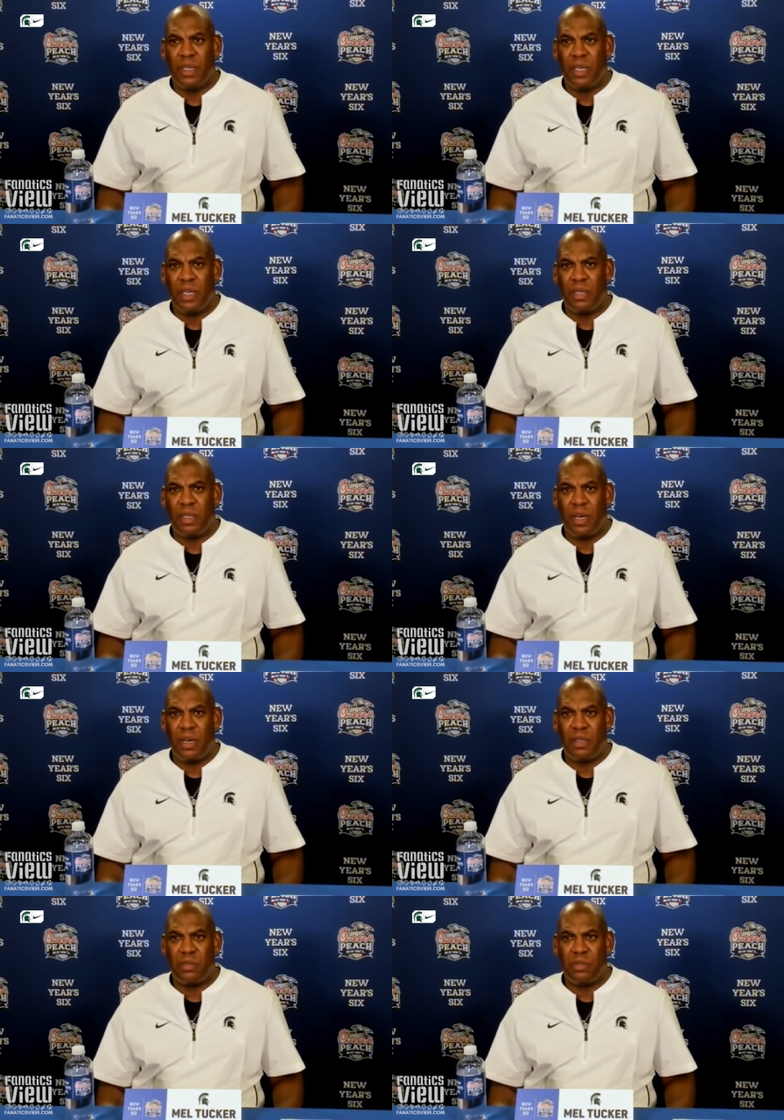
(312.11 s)
And
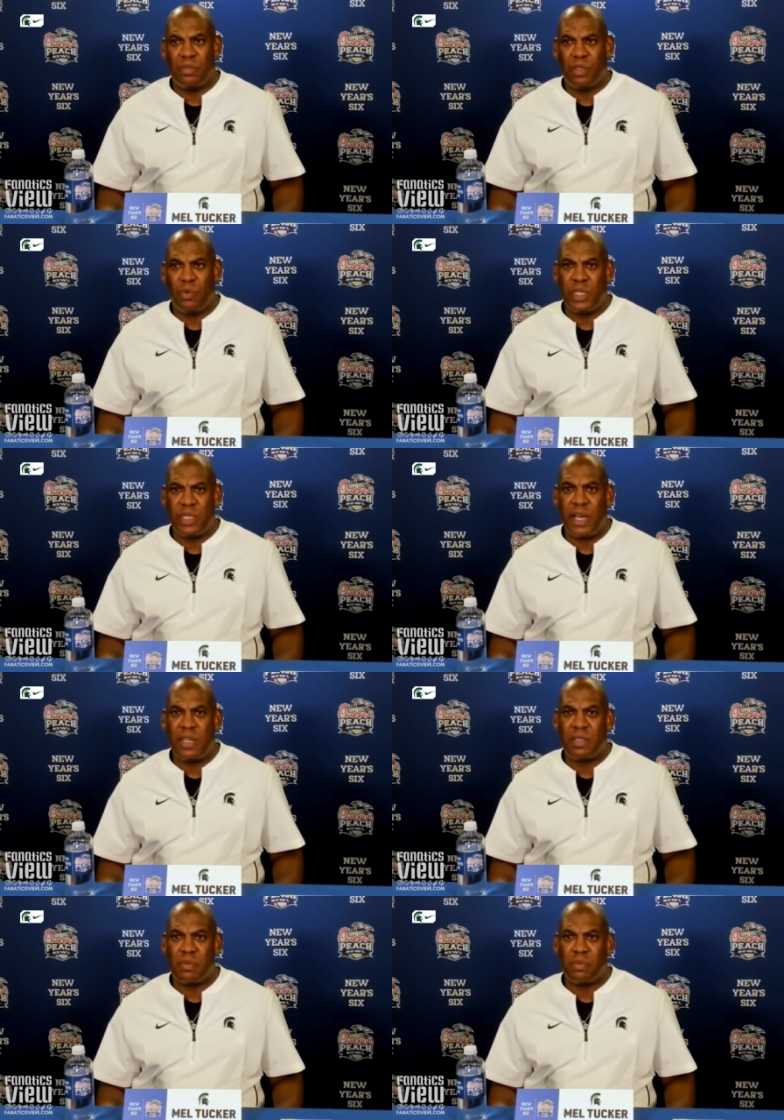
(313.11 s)
uh, you know, we
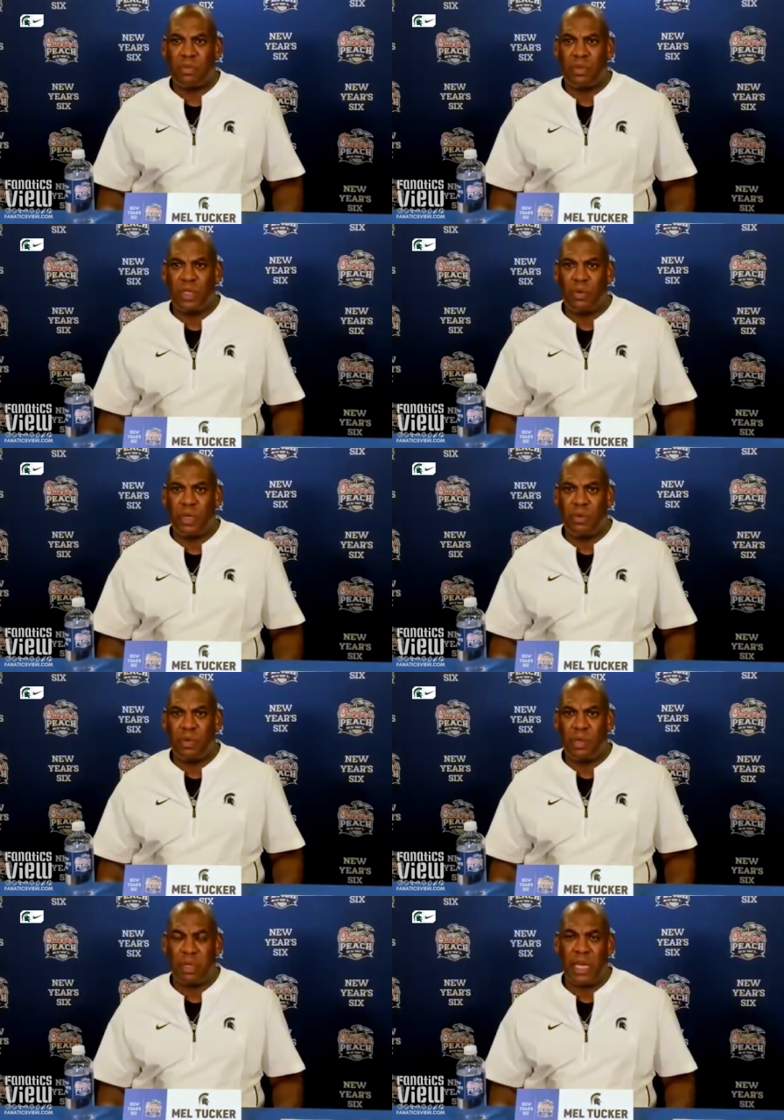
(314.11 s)
changed some. You know, we
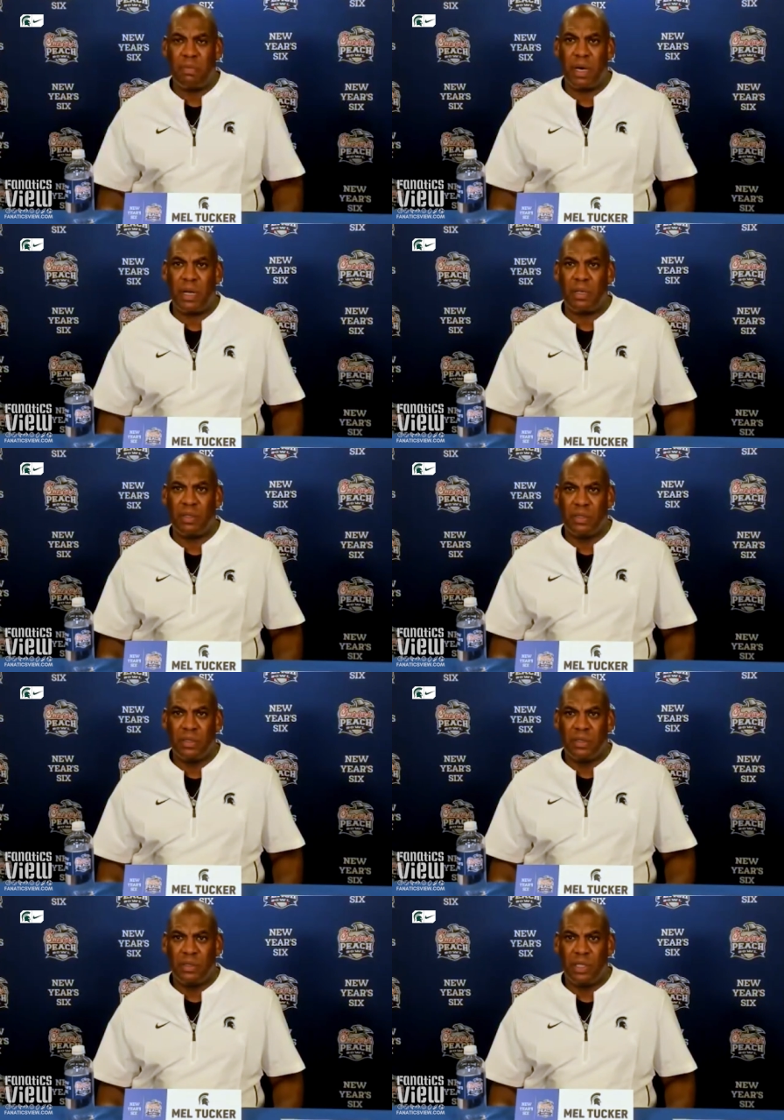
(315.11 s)
we play better.
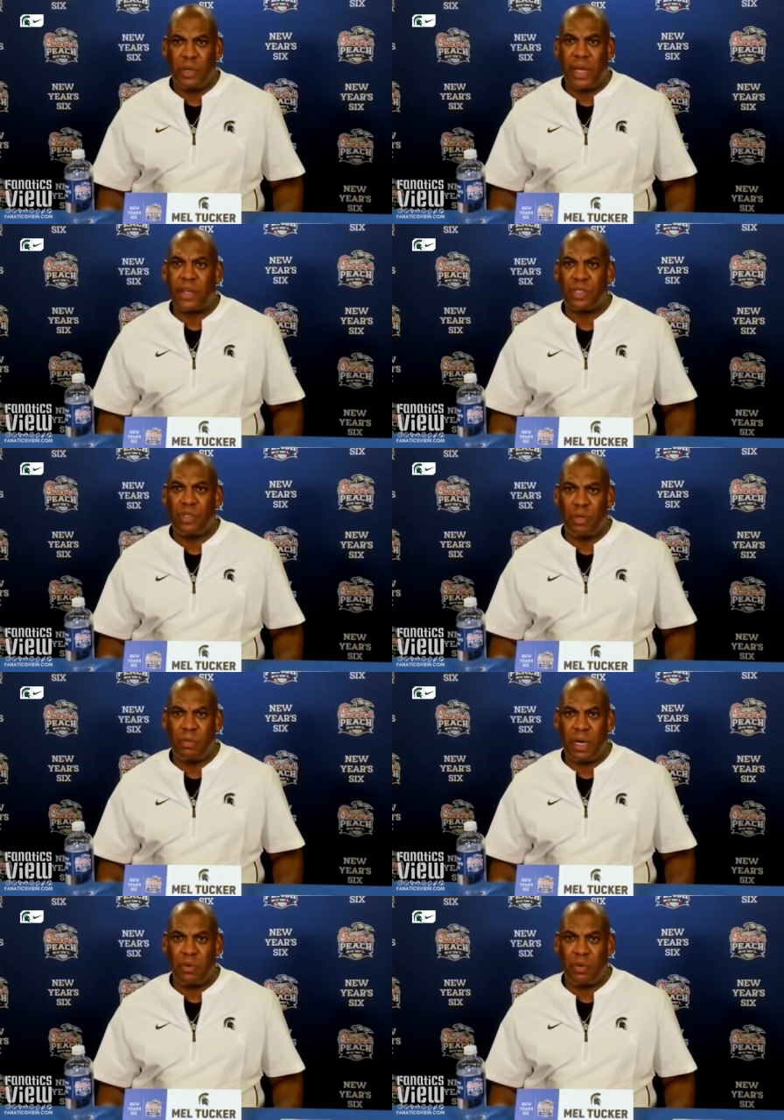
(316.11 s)
You know, we executed
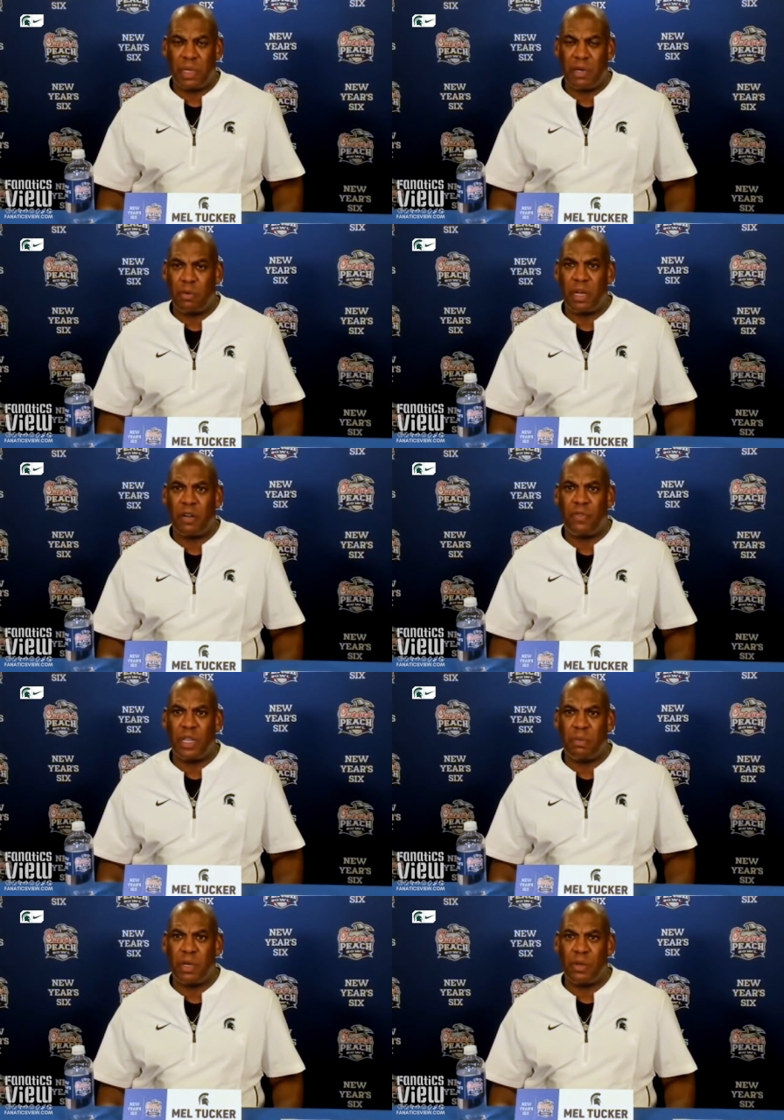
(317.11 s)
better. We played with better
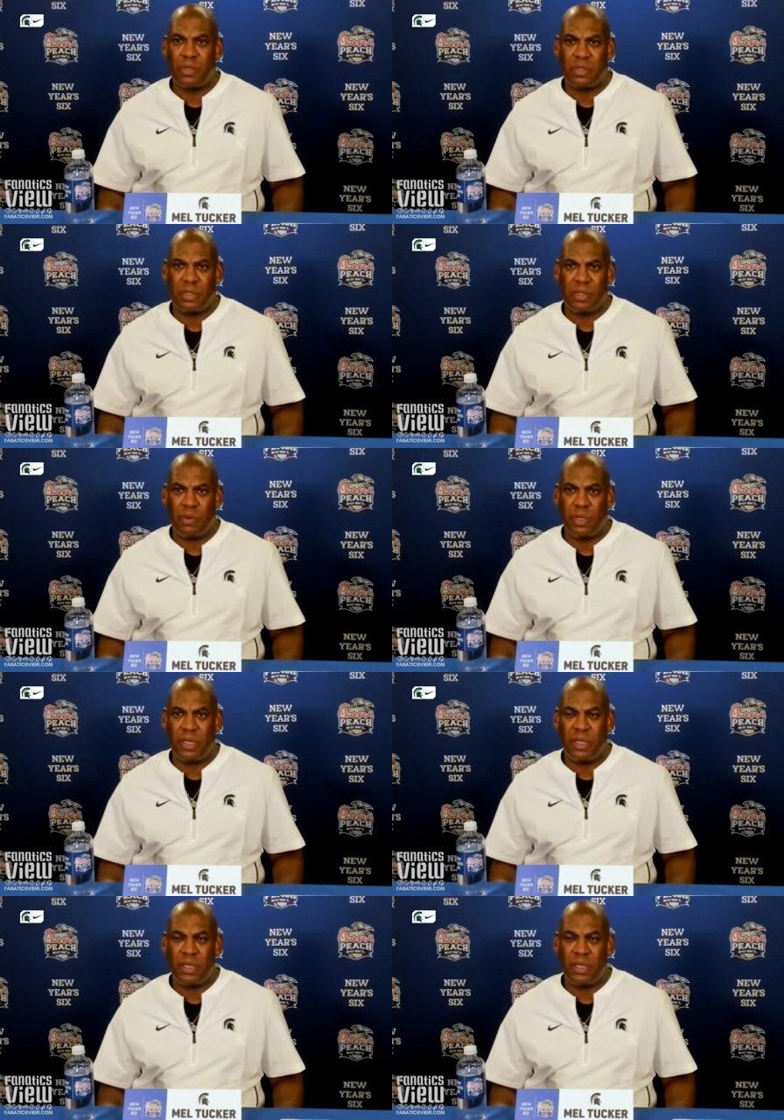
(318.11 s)
fundamentals. You know, we